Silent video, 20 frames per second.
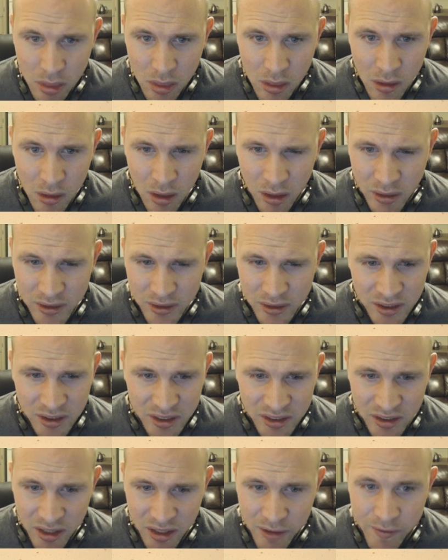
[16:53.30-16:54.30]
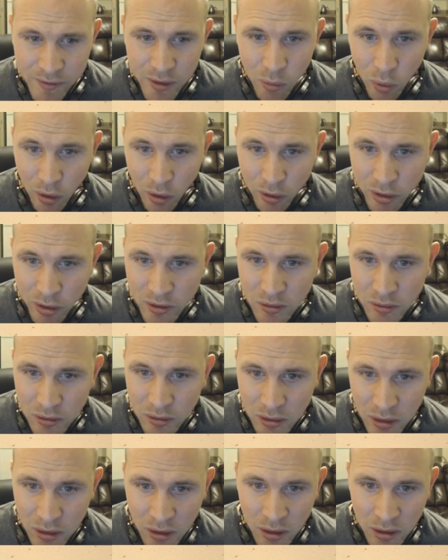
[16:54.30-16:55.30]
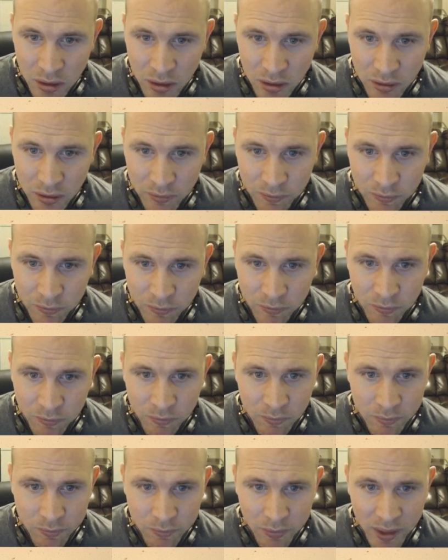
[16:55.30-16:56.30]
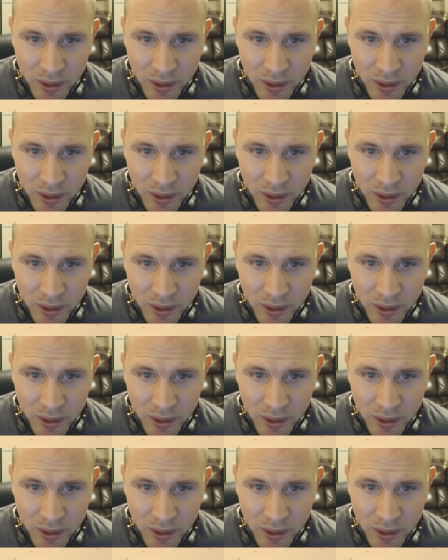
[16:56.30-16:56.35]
Let's see, is it even worth... I